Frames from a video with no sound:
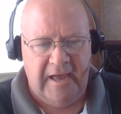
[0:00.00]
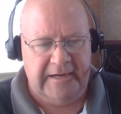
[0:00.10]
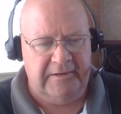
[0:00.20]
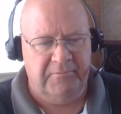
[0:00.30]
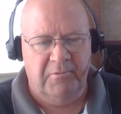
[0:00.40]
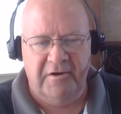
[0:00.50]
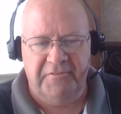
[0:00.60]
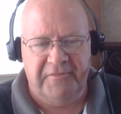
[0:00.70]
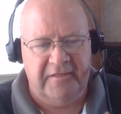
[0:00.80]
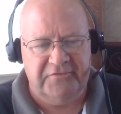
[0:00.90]
I didn't wear a
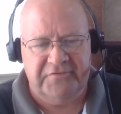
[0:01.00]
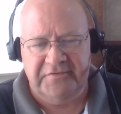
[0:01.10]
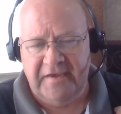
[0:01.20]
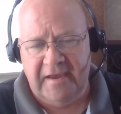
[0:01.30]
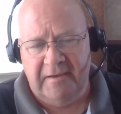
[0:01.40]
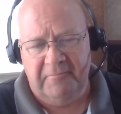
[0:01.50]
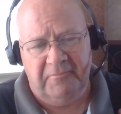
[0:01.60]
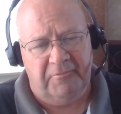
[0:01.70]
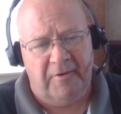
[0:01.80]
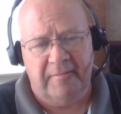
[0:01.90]
thing that says, hey, I'm
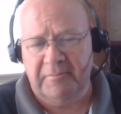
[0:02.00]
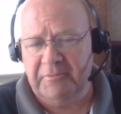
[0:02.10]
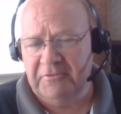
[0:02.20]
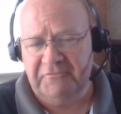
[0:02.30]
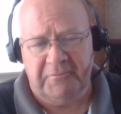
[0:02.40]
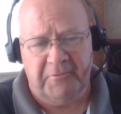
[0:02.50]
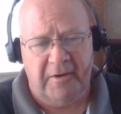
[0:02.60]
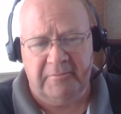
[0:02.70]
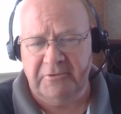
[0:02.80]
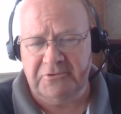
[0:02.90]
Robert Bruton from
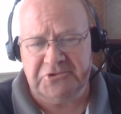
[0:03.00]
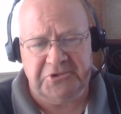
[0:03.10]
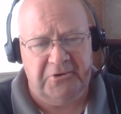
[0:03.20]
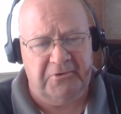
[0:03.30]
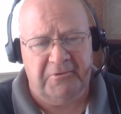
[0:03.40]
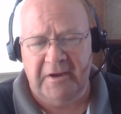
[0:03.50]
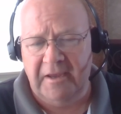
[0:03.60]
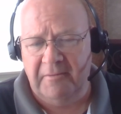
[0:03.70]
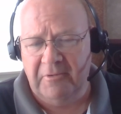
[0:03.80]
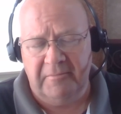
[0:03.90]
Robert Bruton Show or
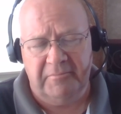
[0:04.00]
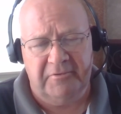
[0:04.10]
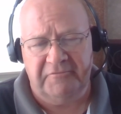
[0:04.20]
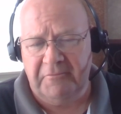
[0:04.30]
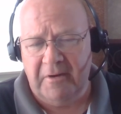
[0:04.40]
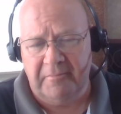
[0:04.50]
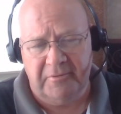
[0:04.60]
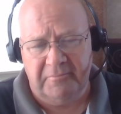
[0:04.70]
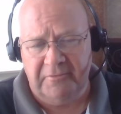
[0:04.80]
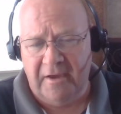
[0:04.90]
hey, I'm Robert Bruton from
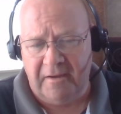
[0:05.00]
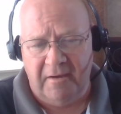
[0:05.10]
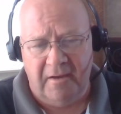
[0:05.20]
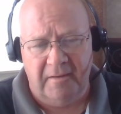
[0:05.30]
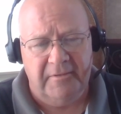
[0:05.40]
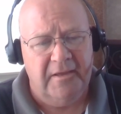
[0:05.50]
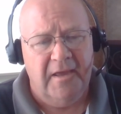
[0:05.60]
RobertBruton.com.